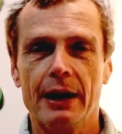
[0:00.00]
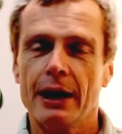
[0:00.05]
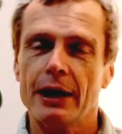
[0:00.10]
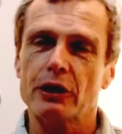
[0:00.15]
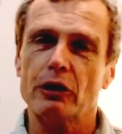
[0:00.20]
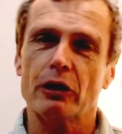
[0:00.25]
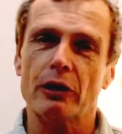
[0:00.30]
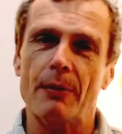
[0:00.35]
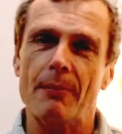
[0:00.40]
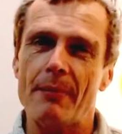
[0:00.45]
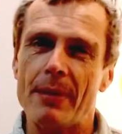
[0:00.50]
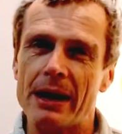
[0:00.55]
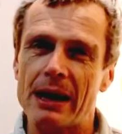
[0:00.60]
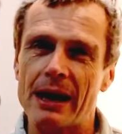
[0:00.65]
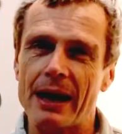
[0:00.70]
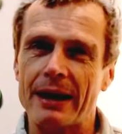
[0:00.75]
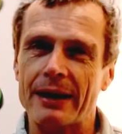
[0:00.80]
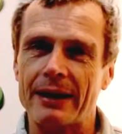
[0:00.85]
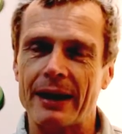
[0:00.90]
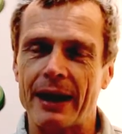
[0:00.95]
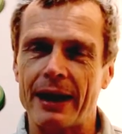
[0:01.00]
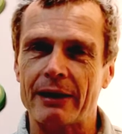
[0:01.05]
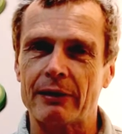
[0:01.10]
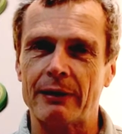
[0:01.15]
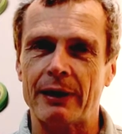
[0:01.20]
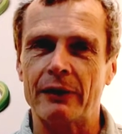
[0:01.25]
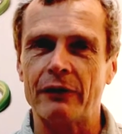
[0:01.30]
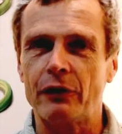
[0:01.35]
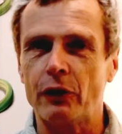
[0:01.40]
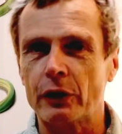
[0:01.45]
It's got a mid-length head
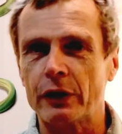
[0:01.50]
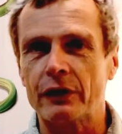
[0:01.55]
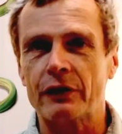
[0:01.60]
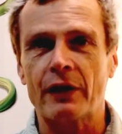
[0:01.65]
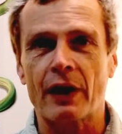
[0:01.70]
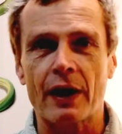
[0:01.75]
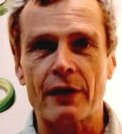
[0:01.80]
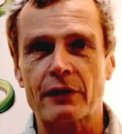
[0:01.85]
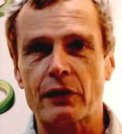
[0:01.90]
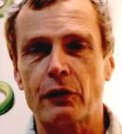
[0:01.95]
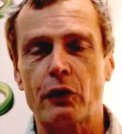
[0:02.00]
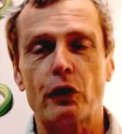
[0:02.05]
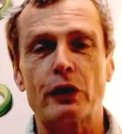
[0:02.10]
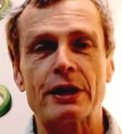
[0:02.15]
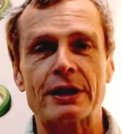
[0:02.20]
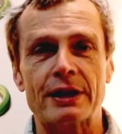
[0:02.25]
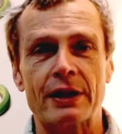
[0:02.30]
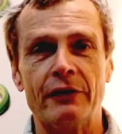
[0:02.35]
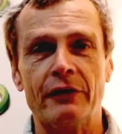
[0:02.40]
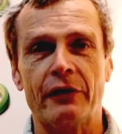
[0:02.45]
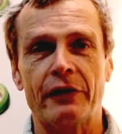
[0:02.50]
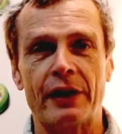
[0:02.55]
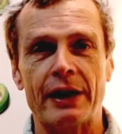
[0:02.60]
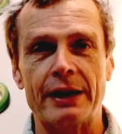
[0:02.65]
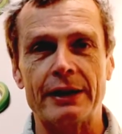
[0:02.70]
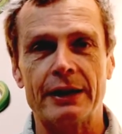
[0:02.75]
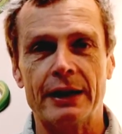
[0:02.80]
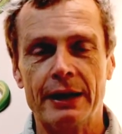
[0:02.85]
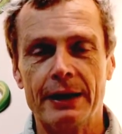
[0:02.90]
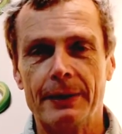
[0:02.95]
around 45 to 47
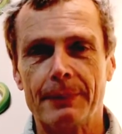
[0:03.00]
feet.